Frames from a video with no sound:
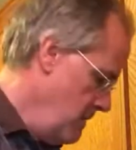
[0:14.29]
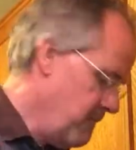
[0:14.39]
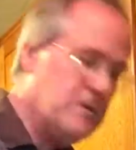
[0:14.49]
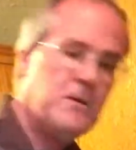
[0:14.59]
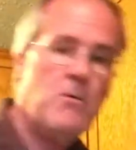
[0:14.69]

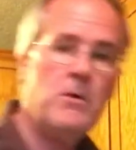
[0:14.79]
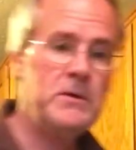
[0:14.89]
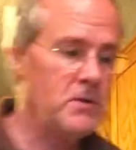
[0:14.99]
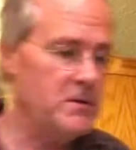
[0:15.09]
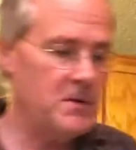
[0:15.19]
First I want to
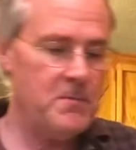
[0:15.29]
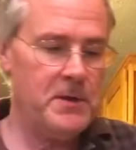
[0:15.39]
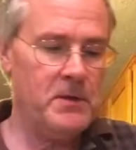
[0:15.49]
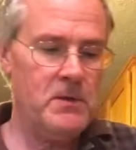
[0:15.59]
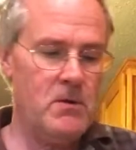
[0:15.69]
show you
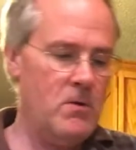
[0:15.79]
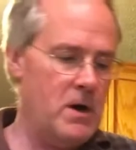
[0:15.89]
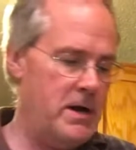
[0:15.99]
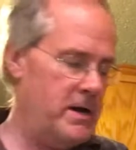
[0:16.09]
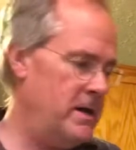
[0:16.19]
something though